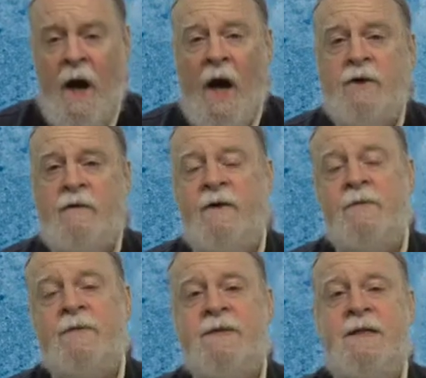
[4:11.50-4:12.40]
On
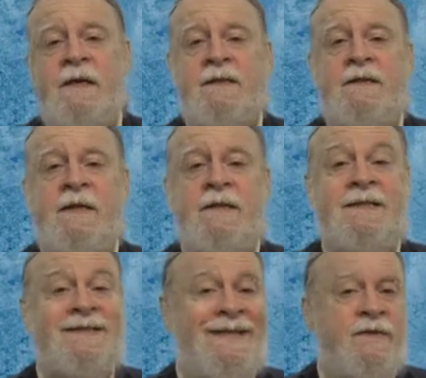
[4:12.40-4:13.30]
November 6th, the
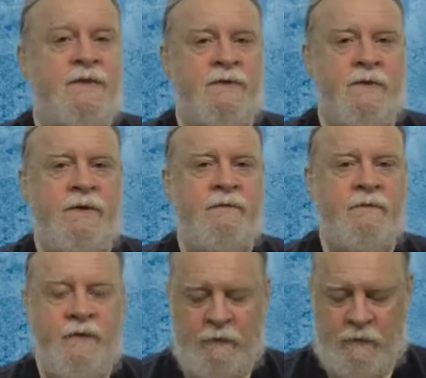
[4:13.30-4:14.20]
Sixth Circuit
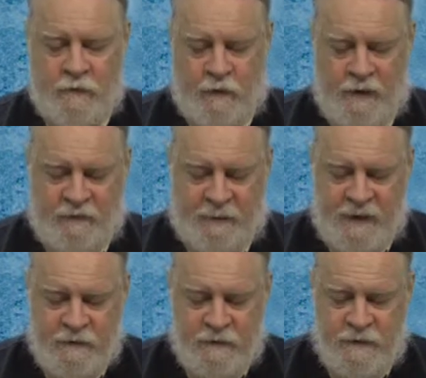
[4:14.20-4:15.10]
Federal Court of
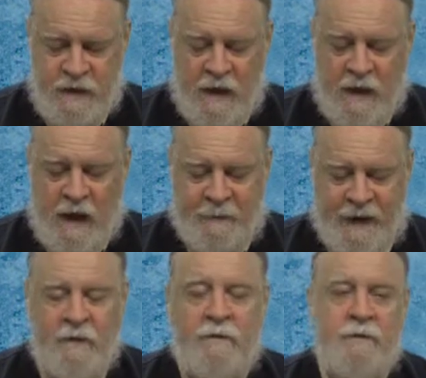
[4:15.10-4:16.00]
Appeals
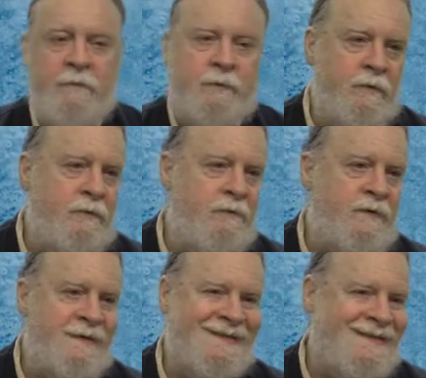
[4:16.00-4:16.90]
upheld,
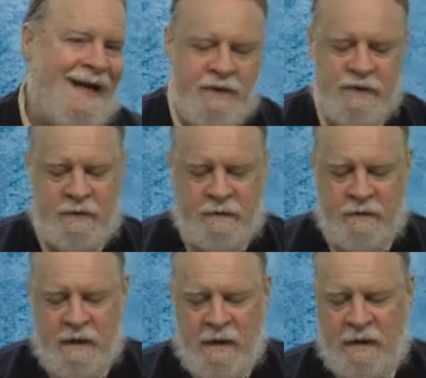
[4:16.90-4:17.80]
approved,
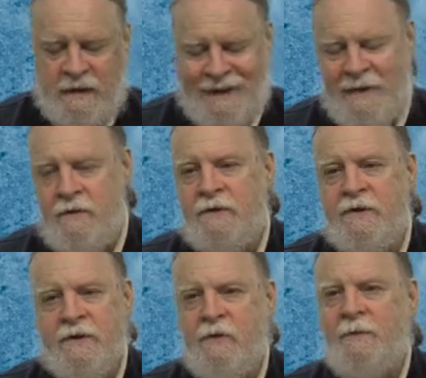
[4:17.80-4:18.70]
sanctioned legal
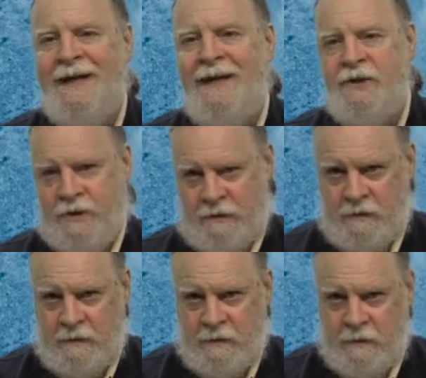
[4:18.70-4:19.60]

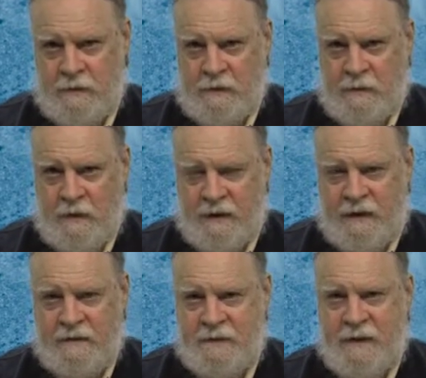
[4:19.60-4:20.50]
discrimination
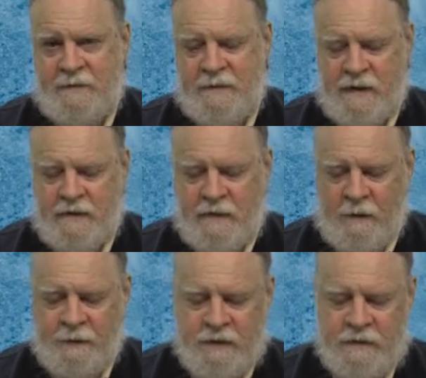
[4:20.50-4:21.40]
against same sex
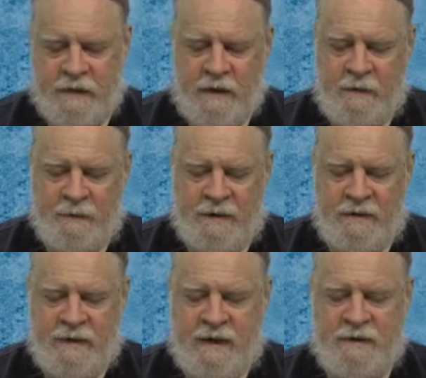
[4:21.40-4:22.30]
couples by the
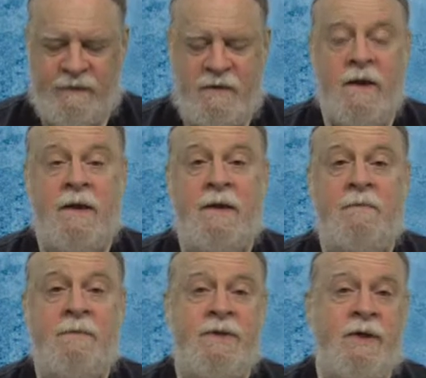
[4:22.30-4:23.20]
states of Kentucky,
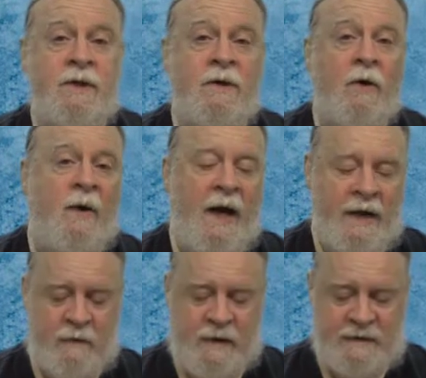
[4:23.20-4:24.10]
Michigan,
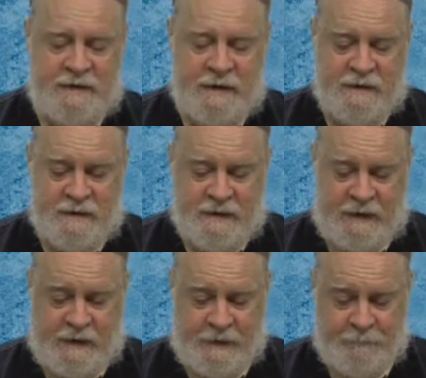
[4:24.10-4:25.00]
Ohio, and
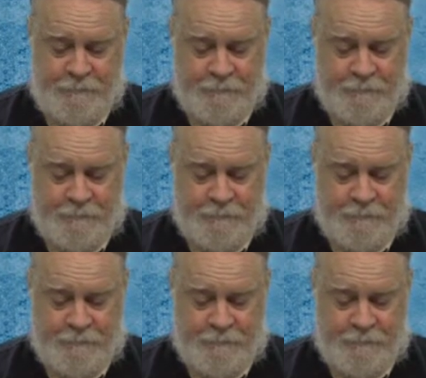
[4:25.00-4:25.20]
Tennessee.